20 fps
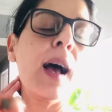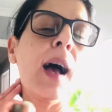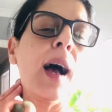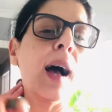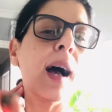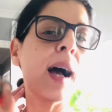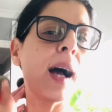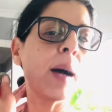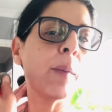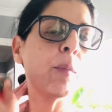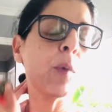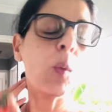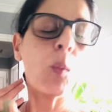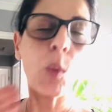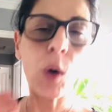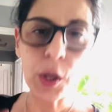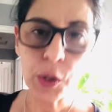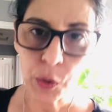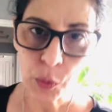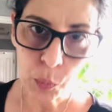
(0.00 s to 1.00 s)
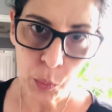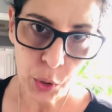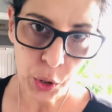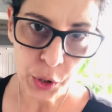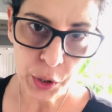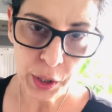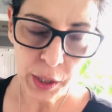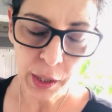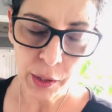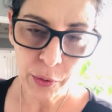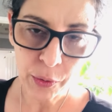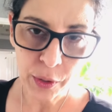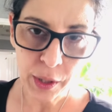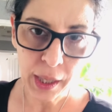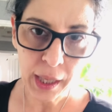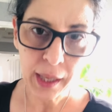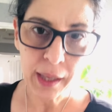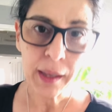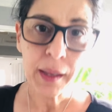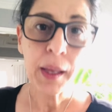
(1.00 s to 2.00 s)
while you're working on
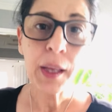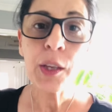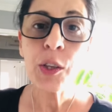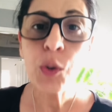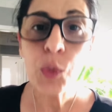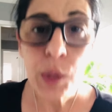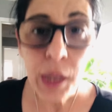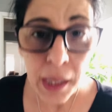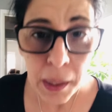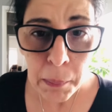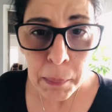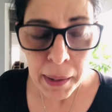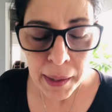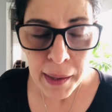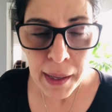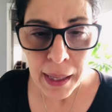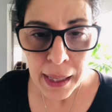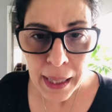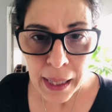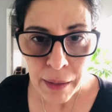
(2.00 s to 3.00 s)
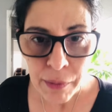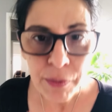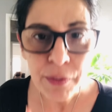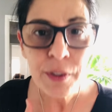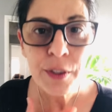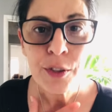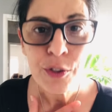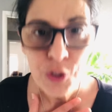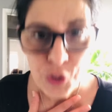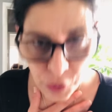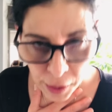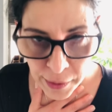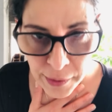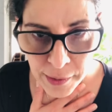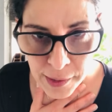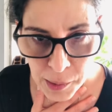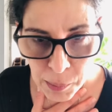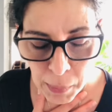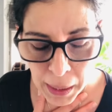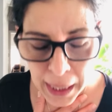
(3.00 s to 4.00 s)
it. You'll get a better lift. Trust
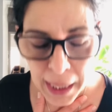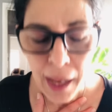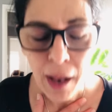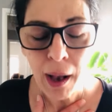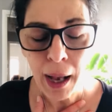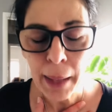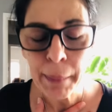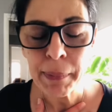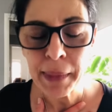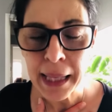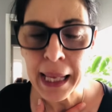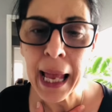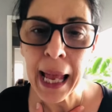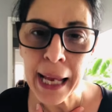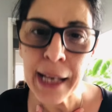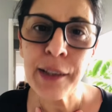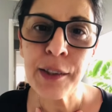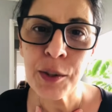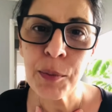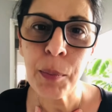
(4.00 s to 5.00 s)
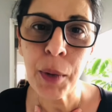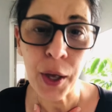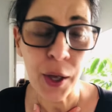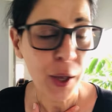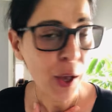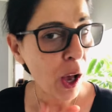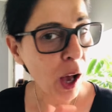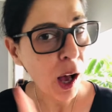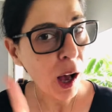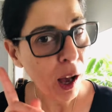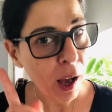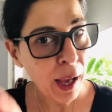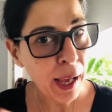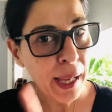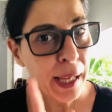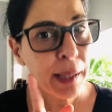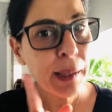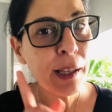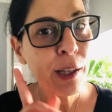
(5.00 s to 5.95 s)
me, I'm the expert. I